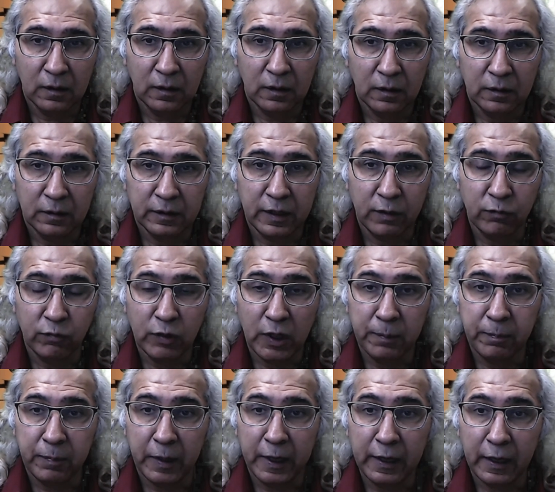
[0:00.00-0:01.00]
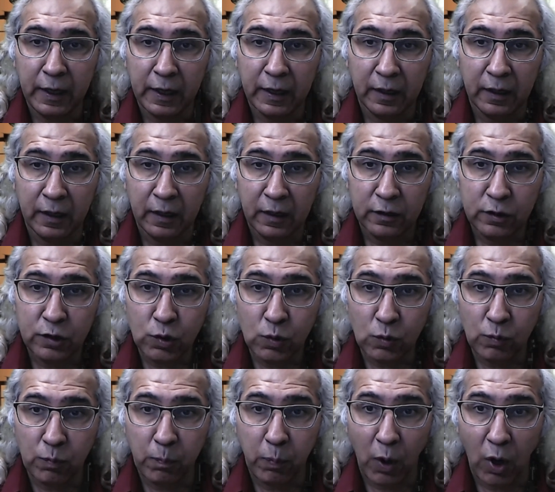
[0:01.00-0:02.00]
that we are bringing two
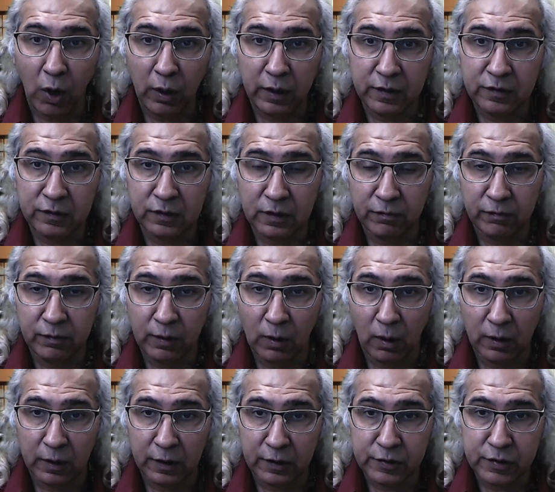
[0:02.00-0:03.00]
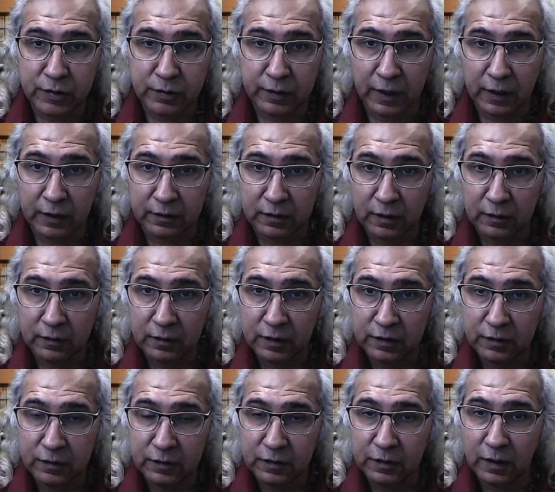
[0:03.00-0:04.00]
bodies of knowledge together
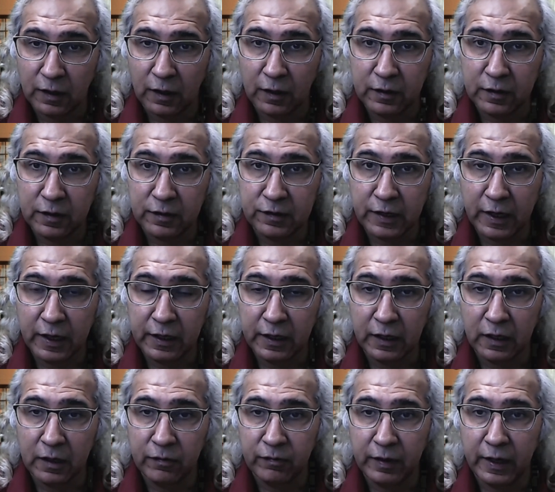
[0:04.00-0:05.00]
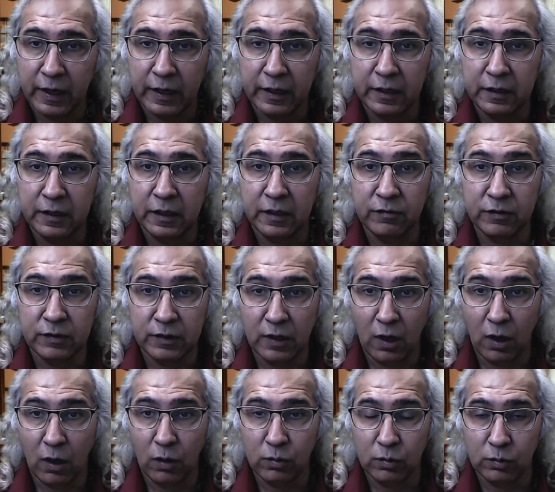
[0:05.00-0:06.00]
the understanding of narratives,
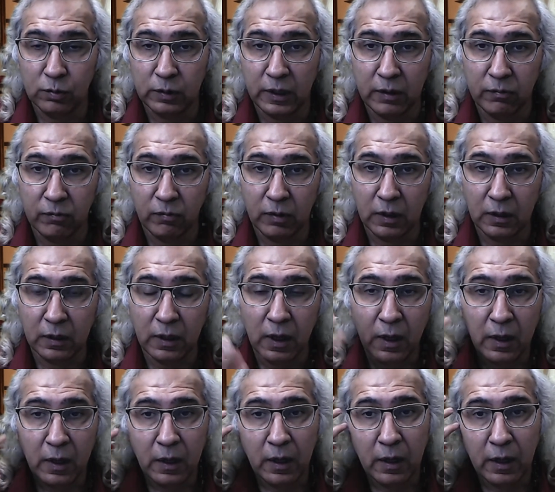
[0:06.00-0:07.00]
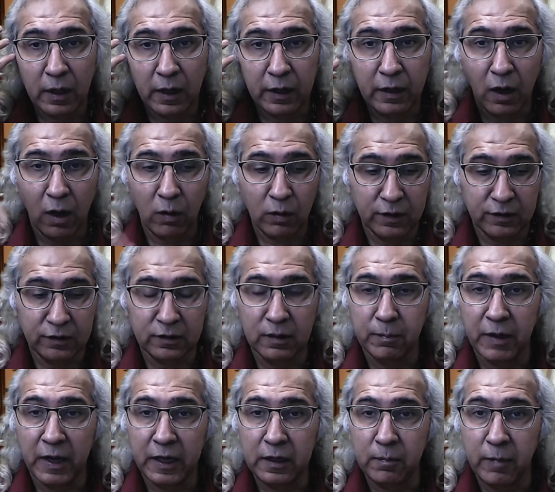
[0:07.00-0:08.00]
how do they work, and how does the
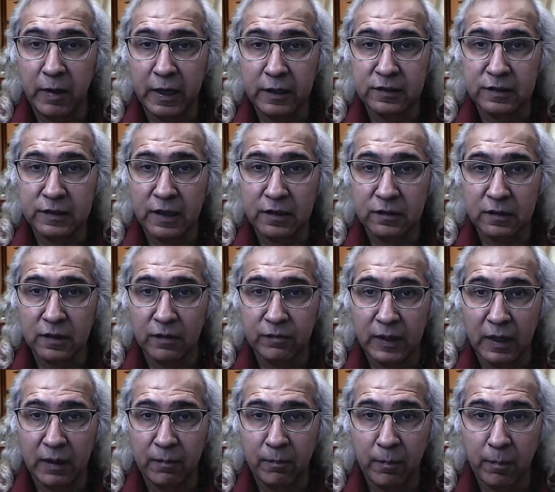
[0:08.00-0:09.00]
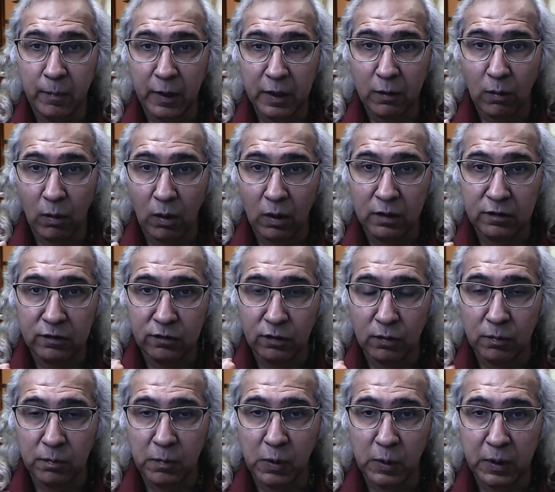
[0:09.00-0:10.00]
mind make sense of them, but also,
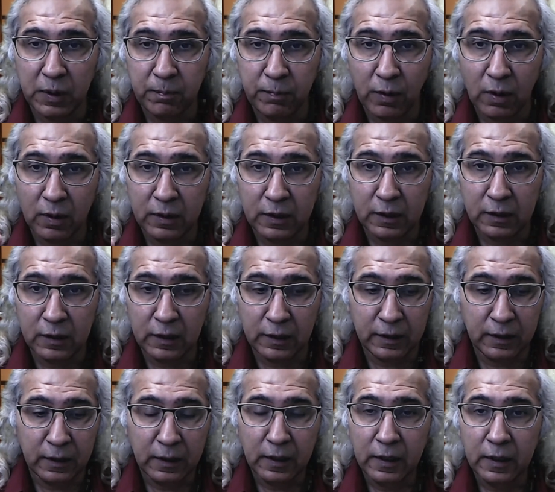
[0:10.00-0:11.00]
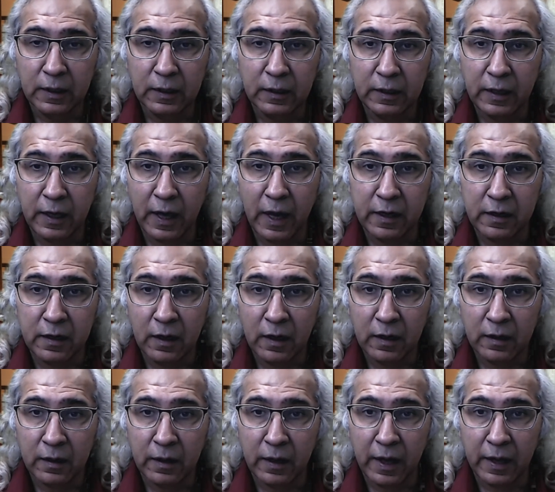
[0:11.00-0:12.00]
more importantly, can
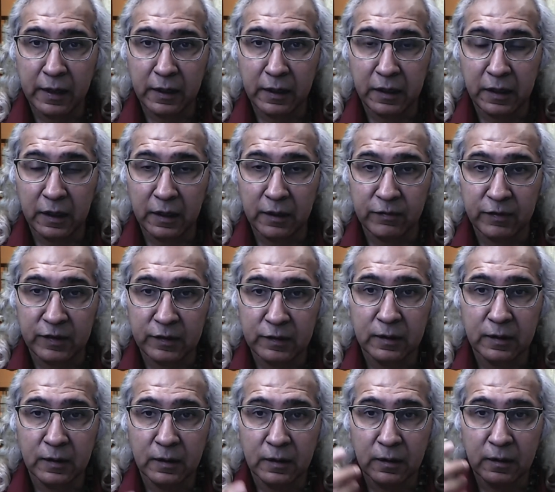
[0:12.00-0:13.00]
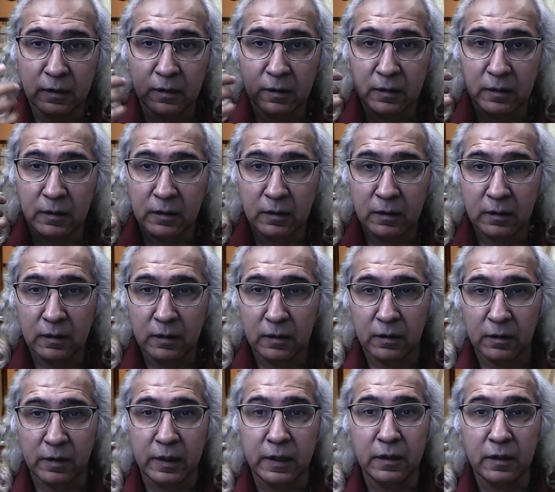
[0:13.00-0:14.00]
narratives
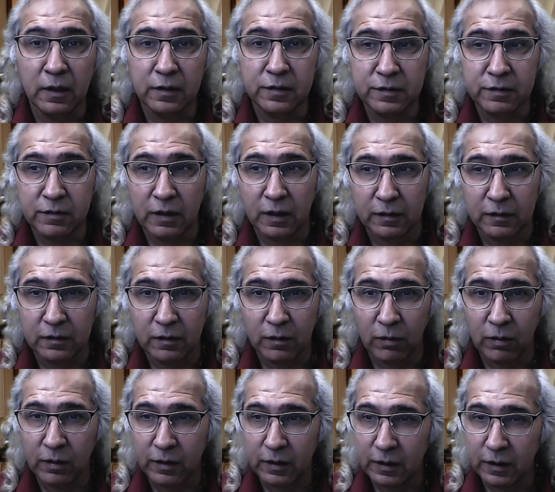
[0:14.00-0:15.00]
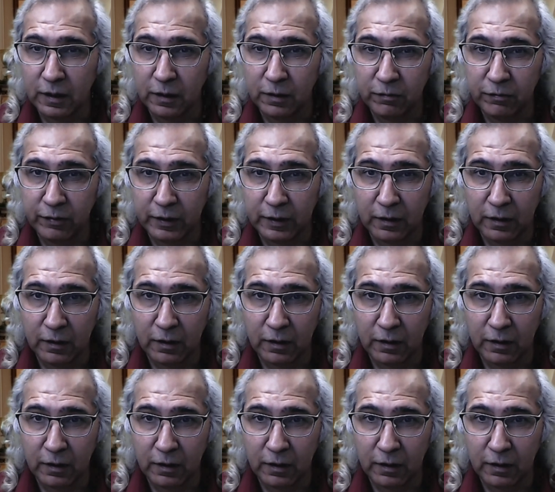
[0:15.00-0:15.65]
reconstruct or reconfigure our